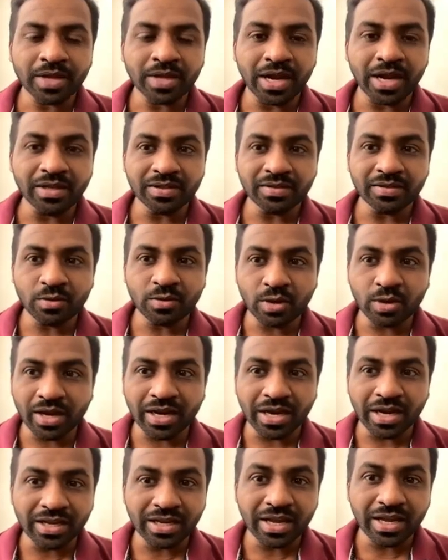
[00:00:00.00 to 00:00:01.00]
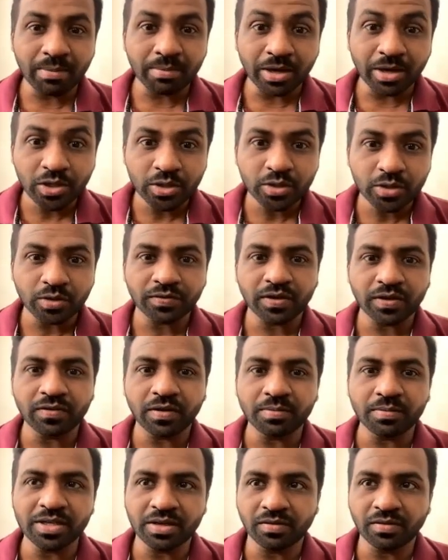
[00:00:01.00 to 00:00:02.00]
and we are getting a bunch of
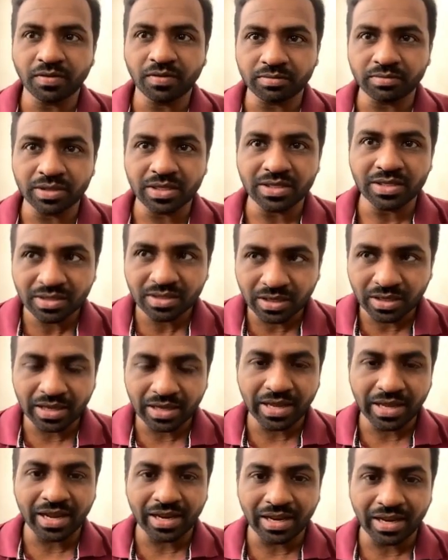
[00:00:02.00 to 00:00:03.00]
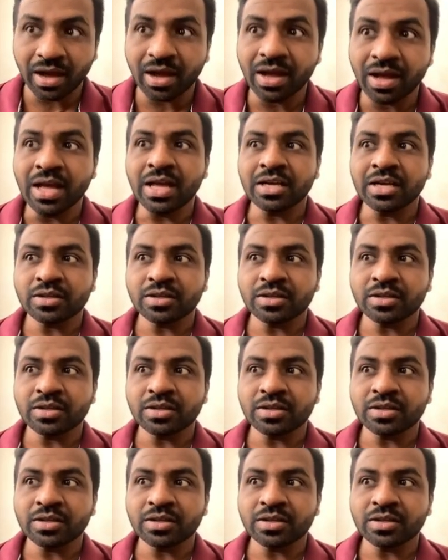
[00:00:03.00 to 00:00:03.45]
information from this area.